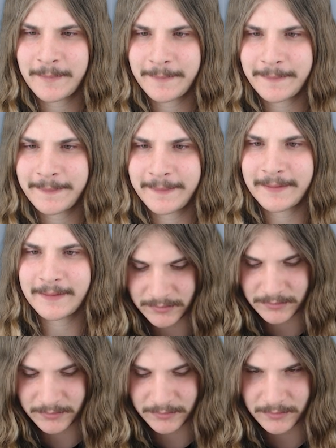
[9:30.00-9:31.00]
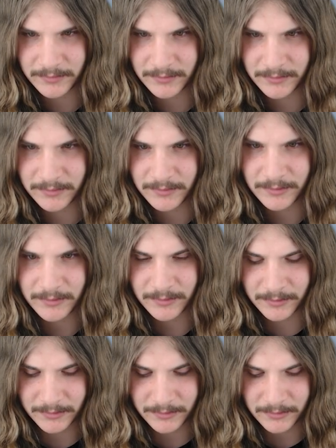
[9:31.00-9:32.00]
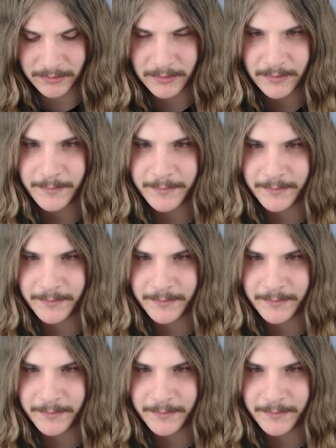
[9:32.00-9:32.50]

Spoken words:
Nothing is said.